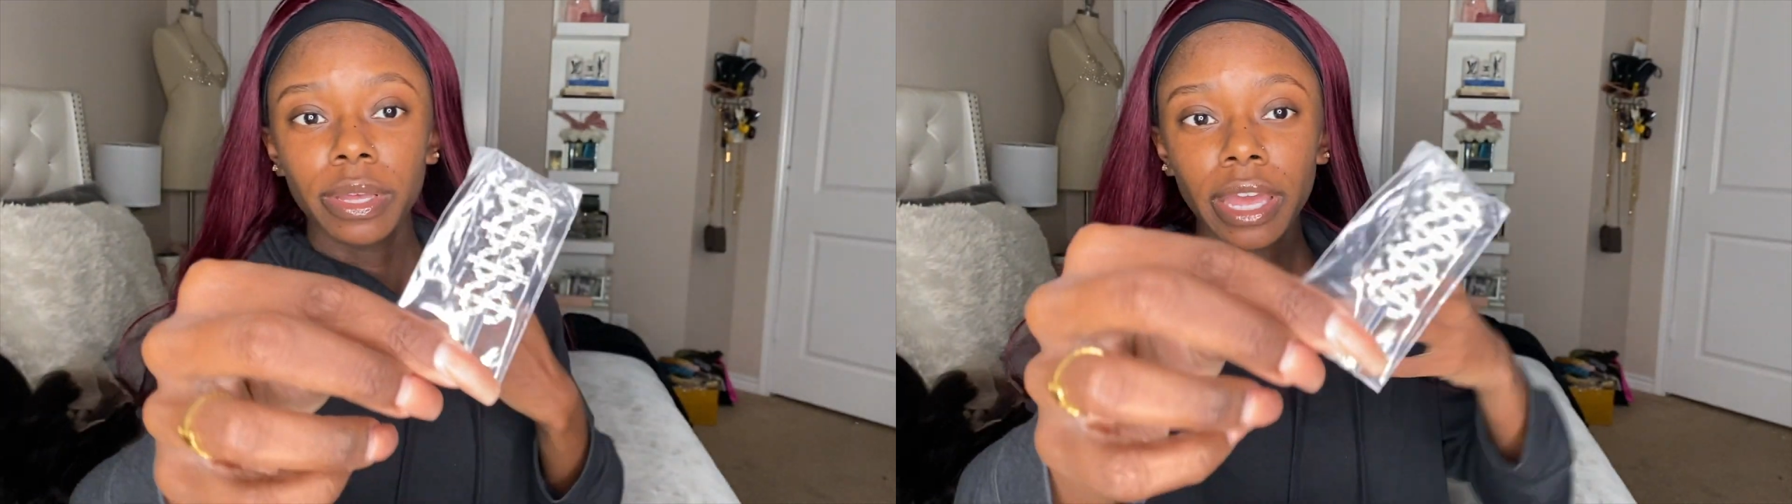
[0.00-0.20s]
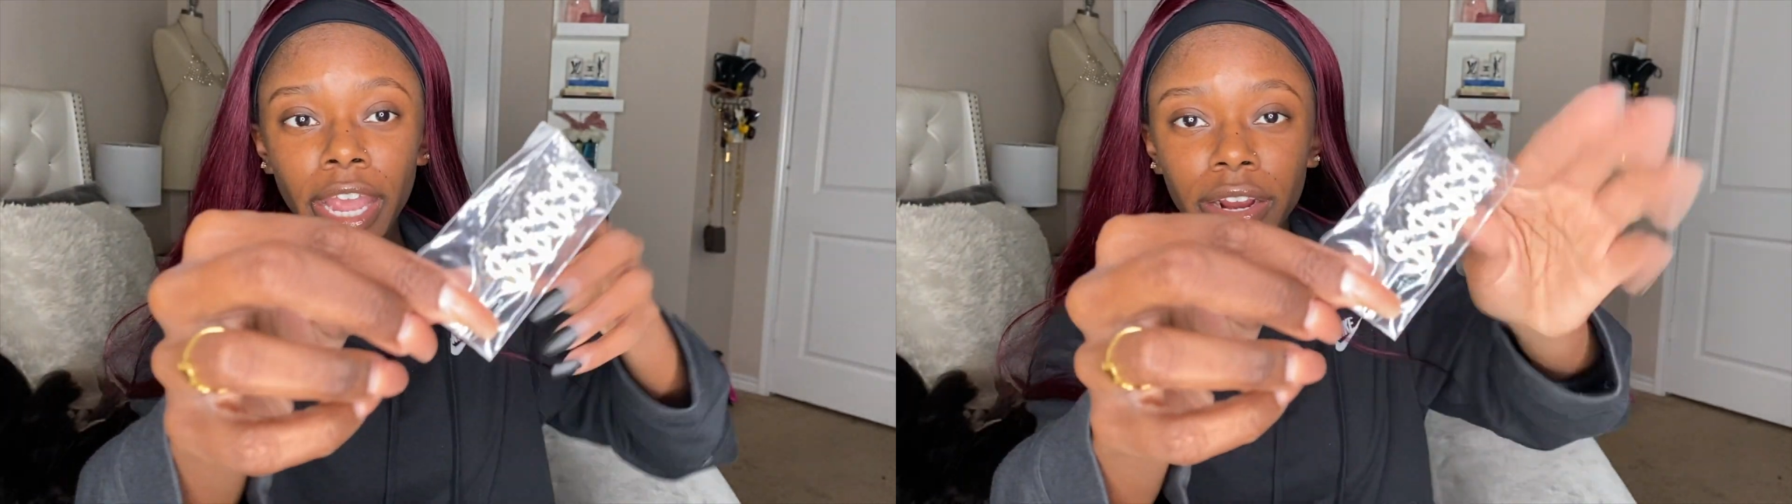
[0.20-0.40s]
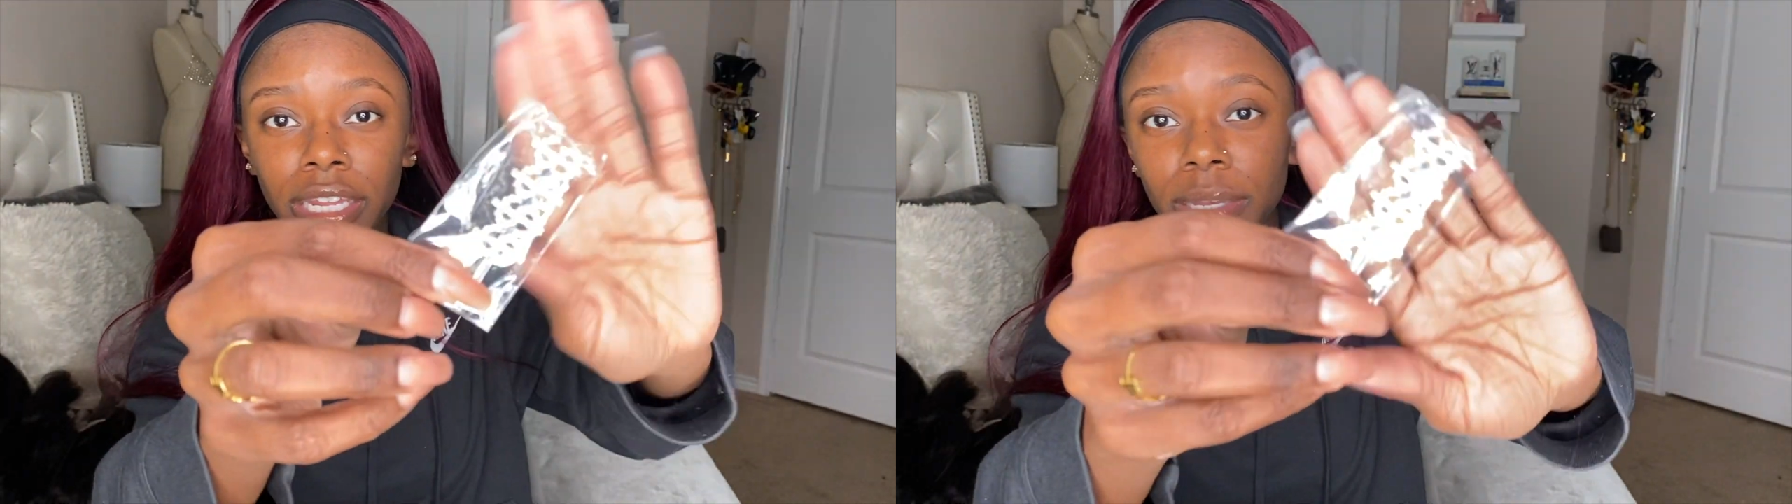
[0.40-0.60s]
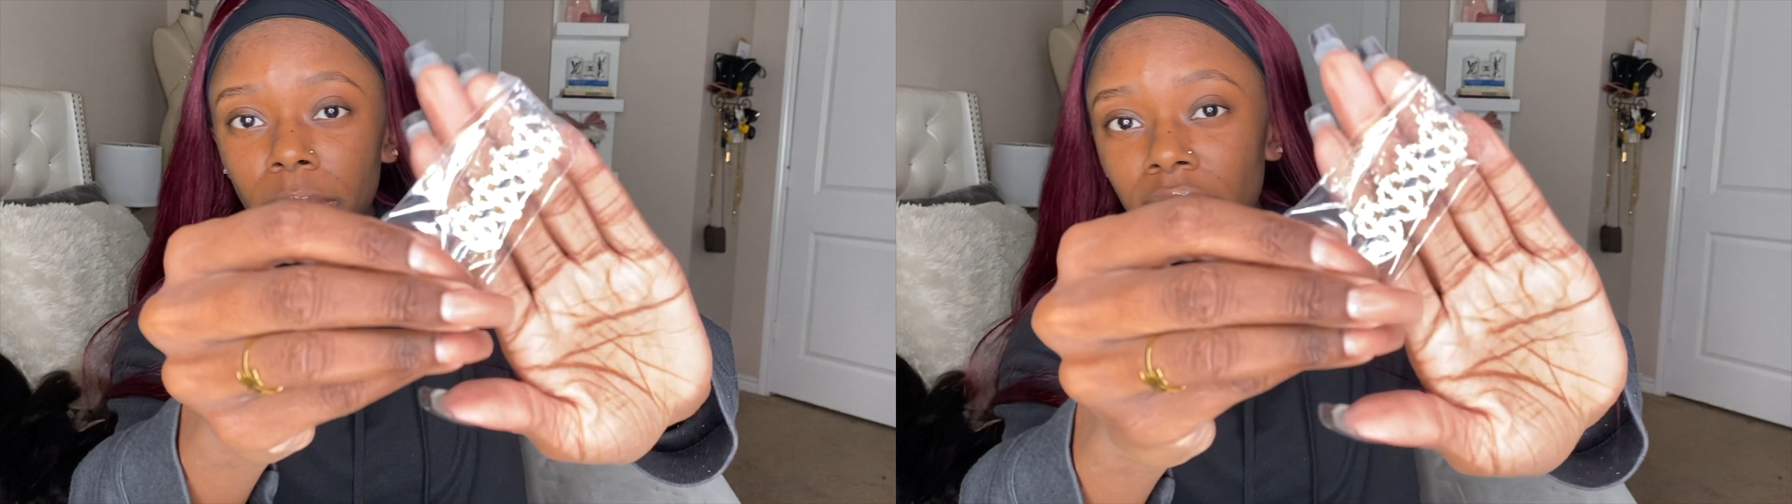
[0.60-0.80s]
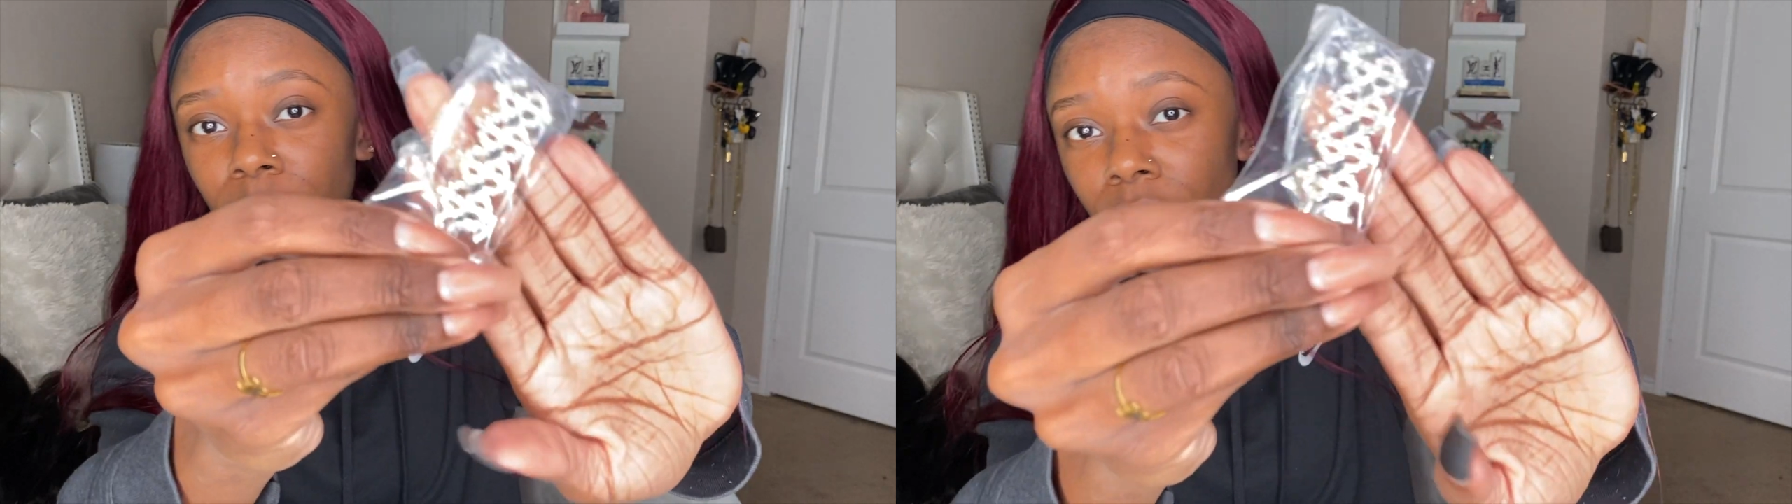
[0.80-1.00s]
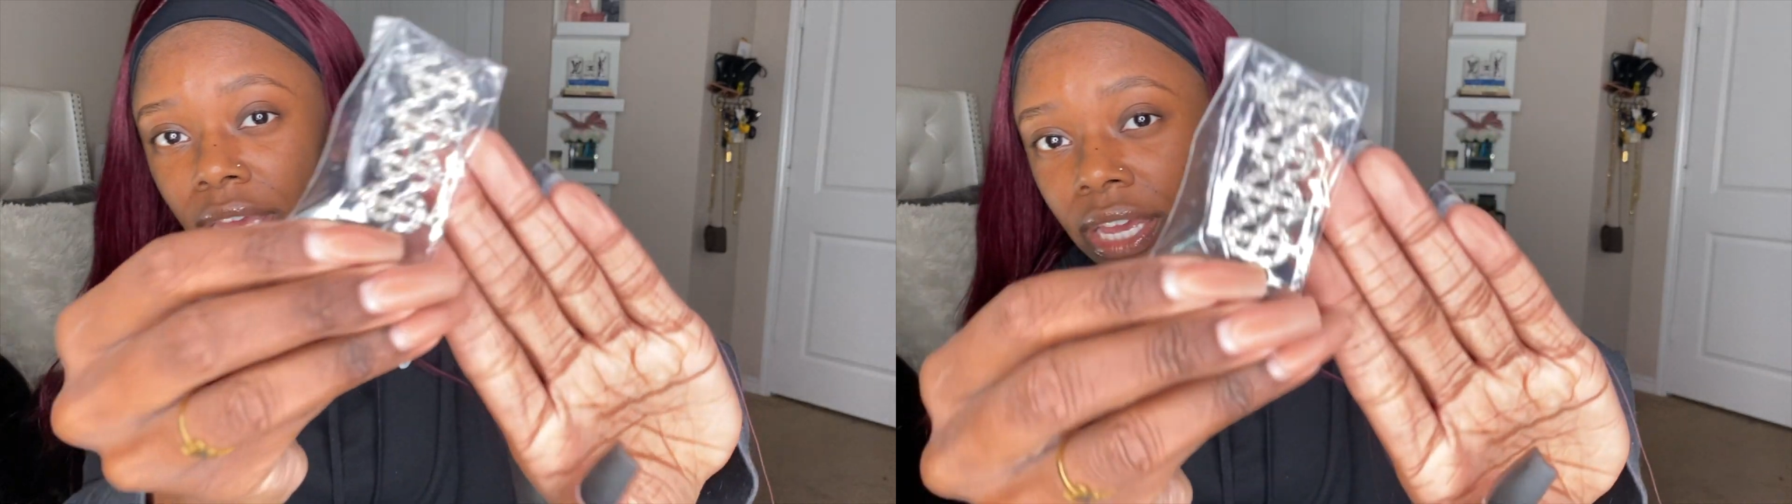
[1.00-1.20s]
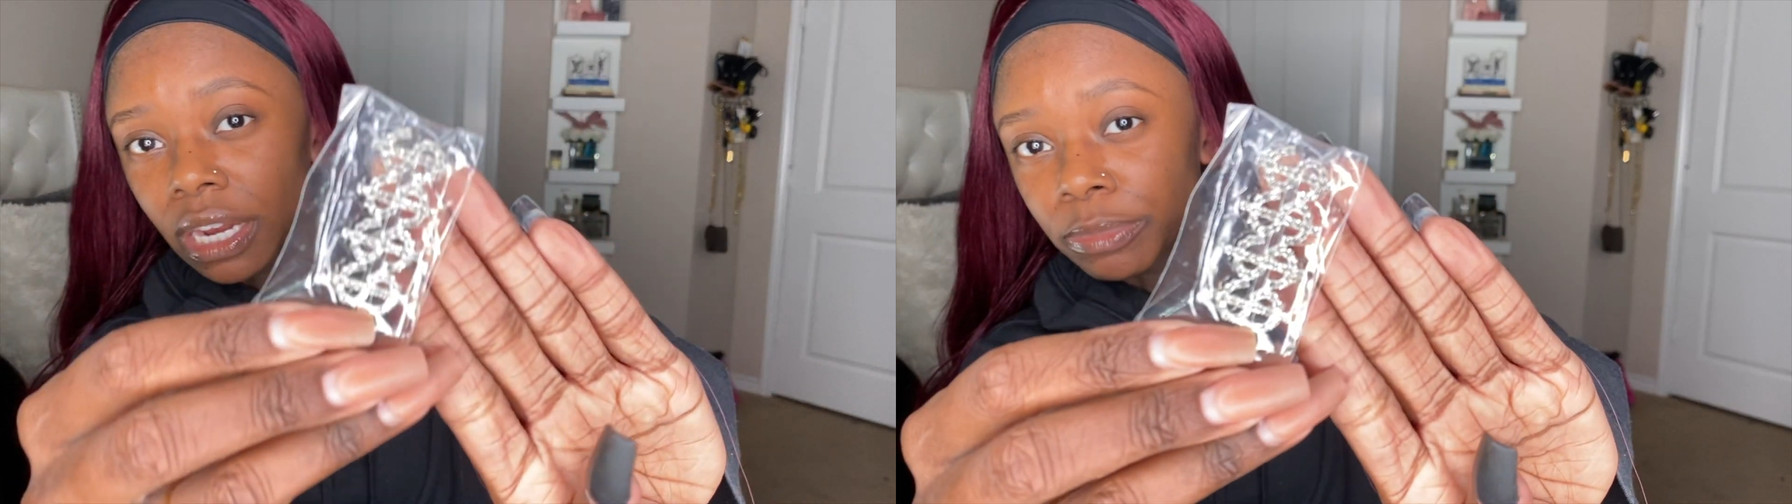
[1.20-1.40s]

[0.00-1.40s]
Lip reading: hair clip headband.